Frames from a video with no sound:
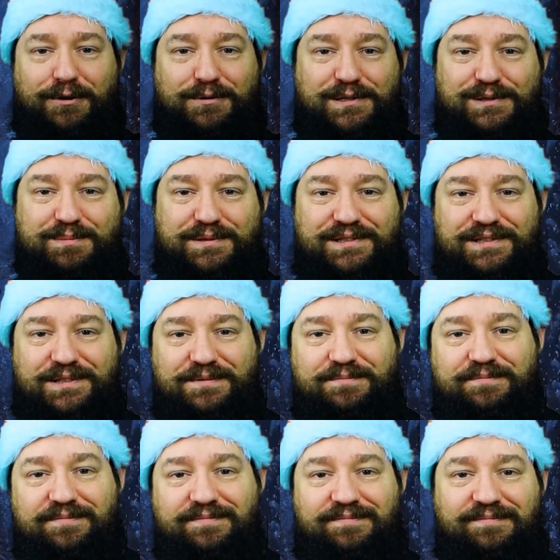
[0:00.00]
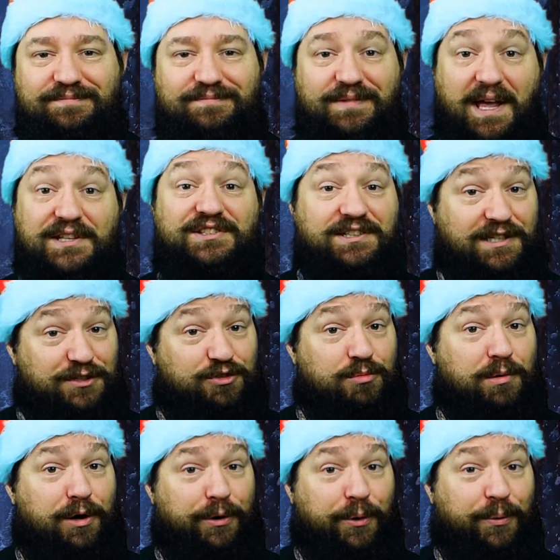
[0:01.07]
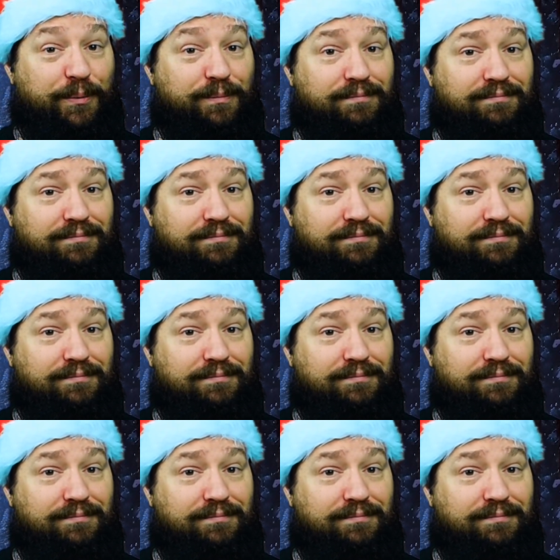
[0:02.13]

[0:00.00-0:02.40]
Christmas. I see you tomorrow.